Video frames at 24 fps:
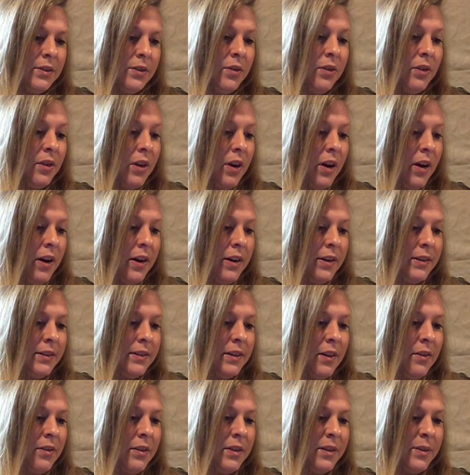the cause
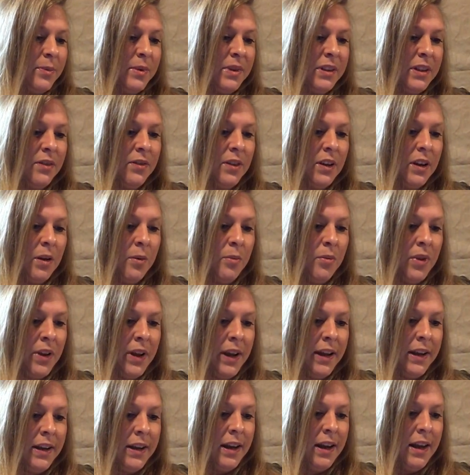of the specific
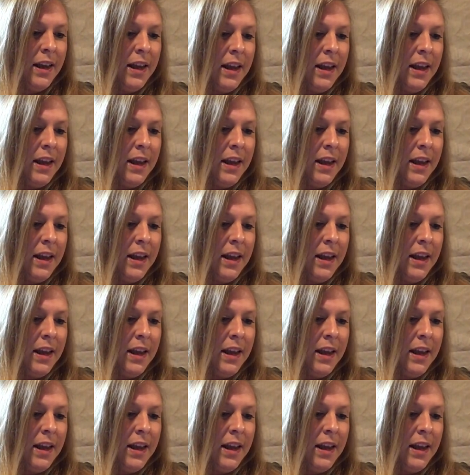complaint.